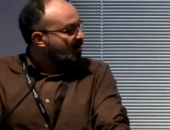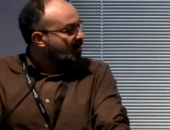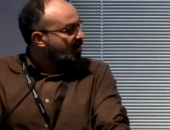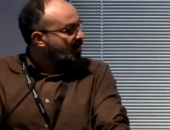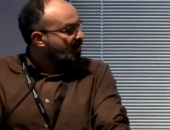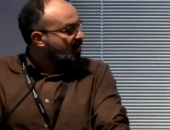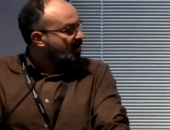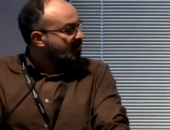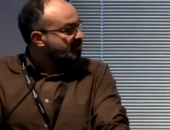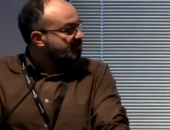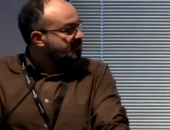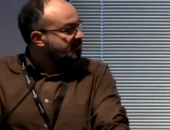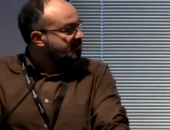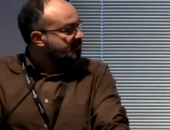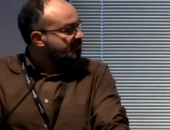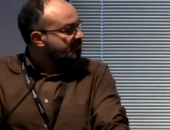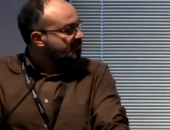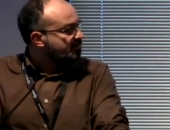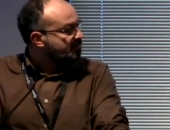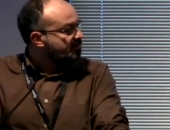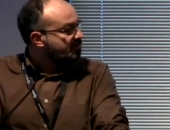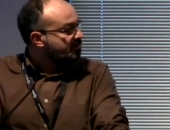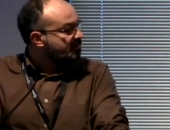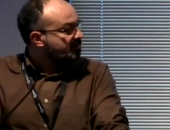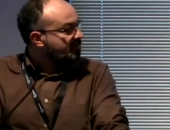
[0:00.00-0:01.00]
And
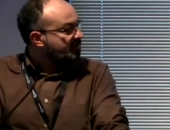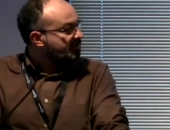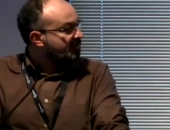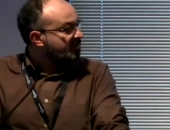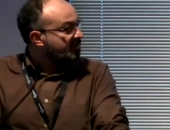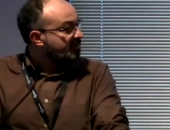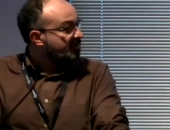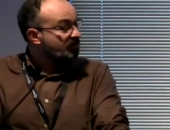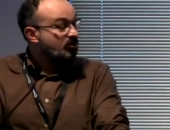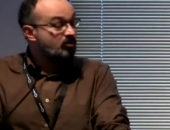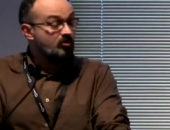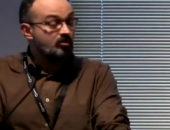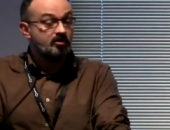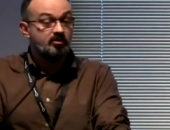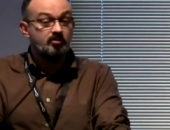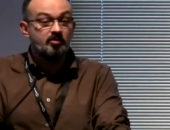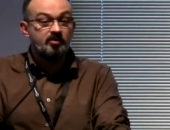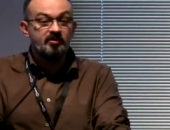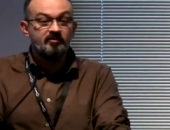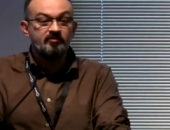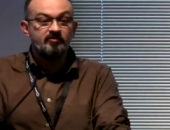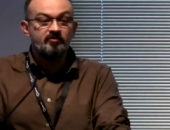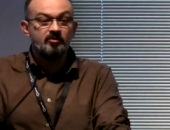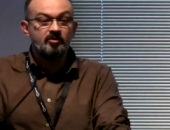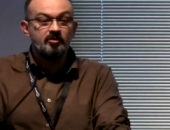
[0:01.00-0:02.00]
the only
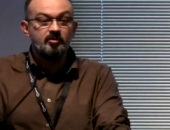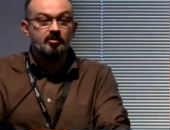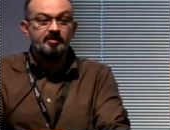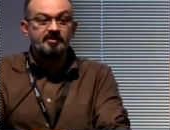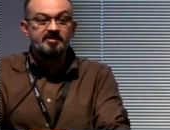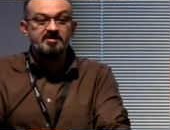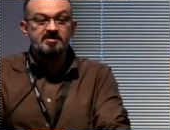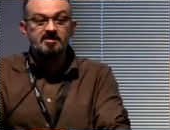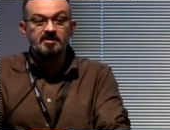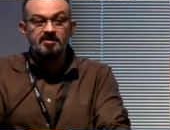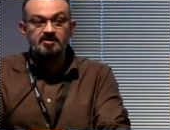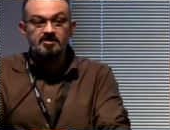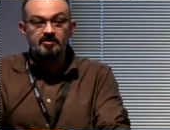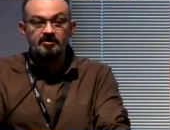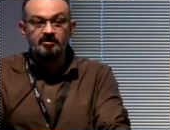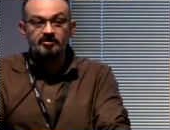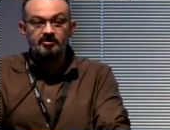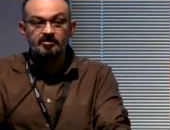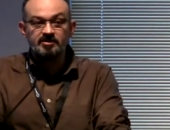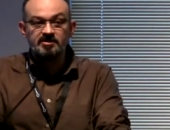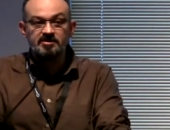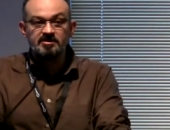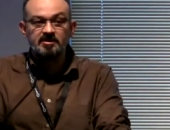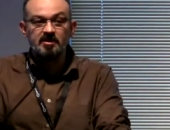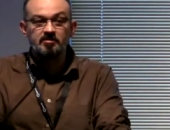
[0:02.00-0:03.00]
way forward is actually
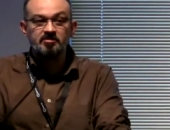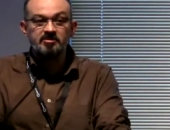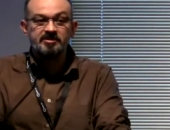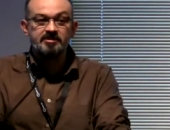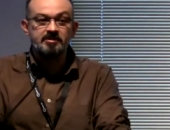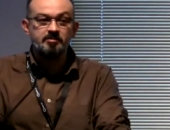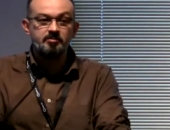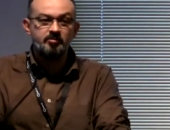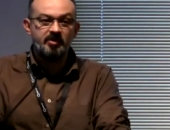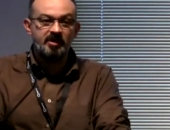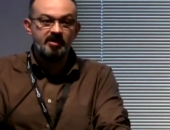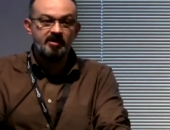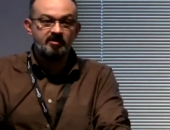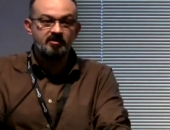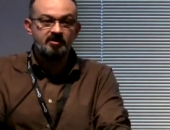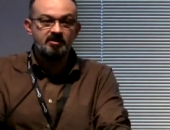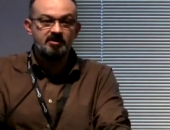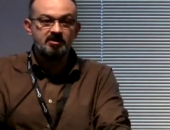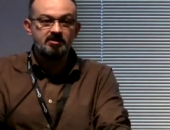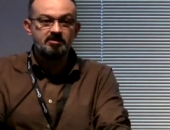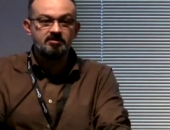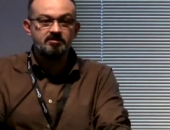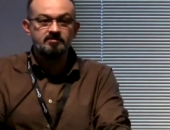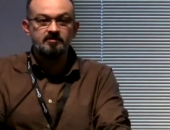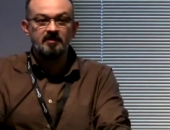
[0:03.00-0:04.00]
to establish a
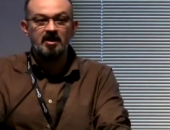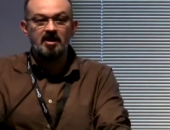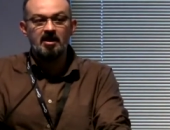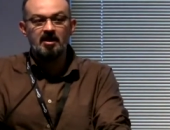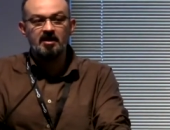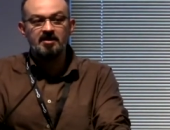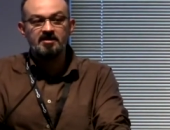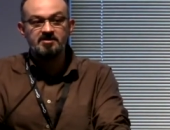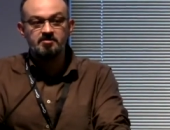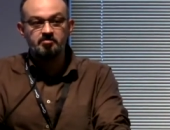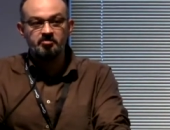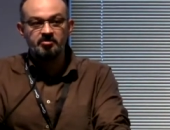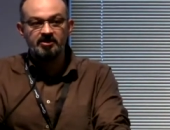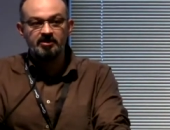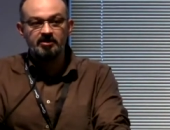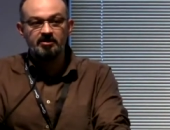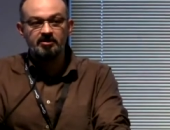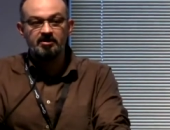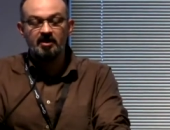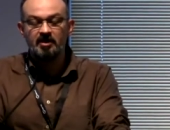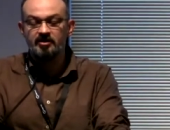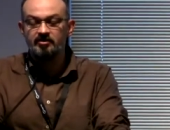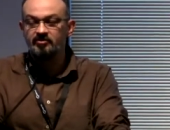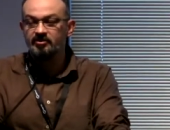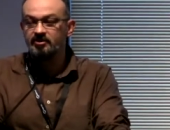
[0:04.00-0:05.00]
parallel high-speed
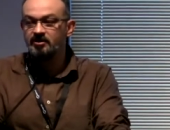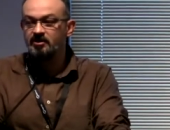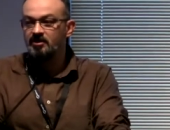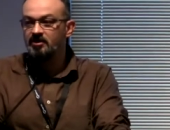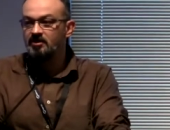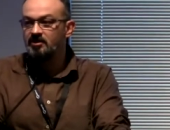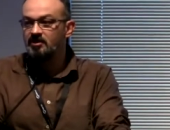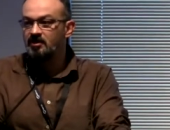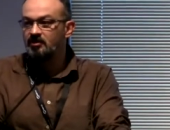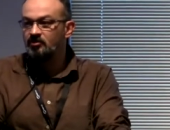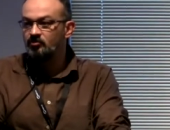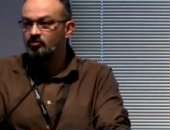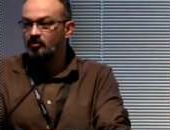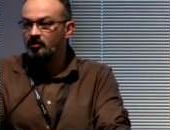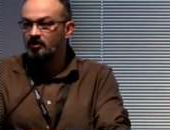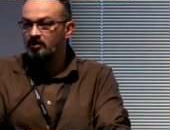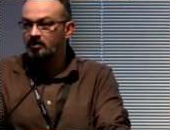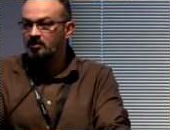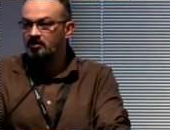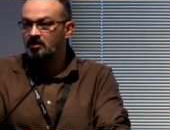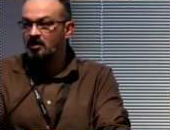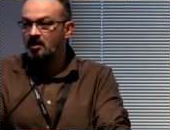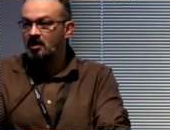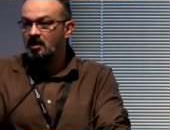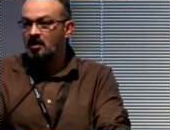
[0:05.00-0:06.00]
100 gig network
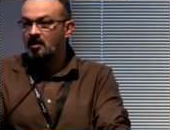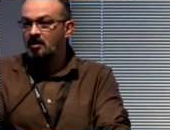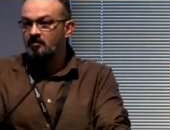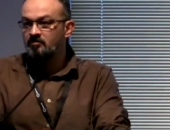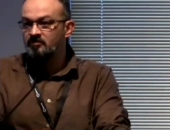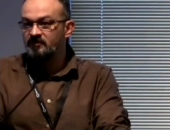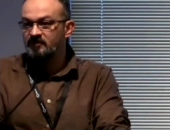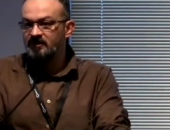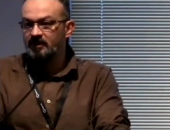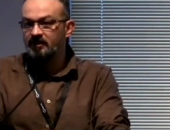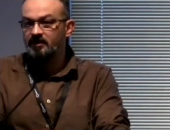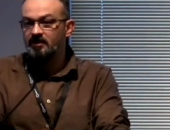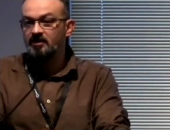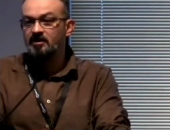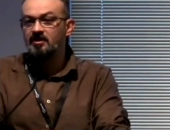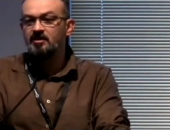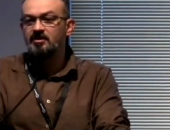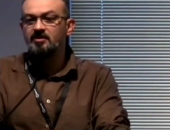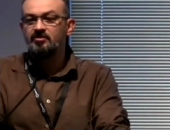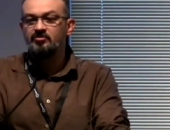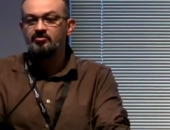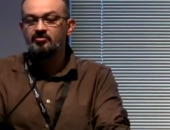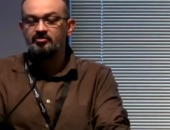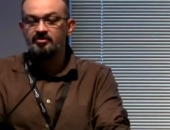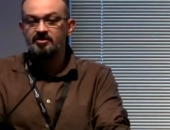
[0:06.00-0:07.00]

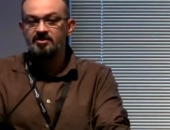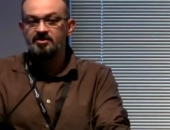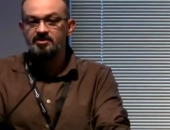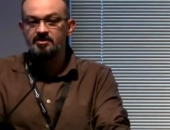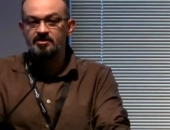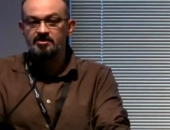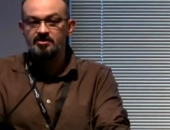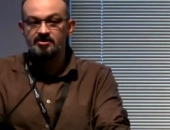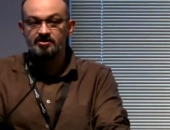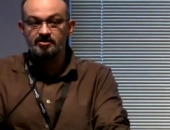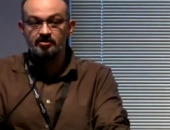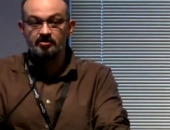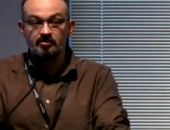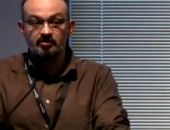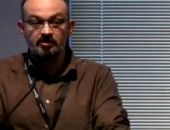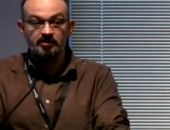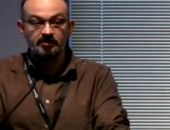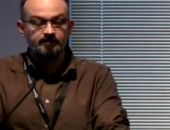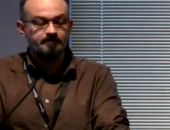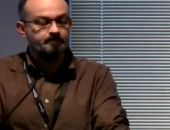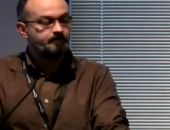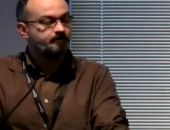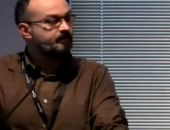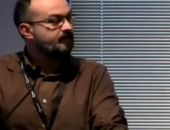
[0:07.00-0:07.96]
dedicated to researchers only.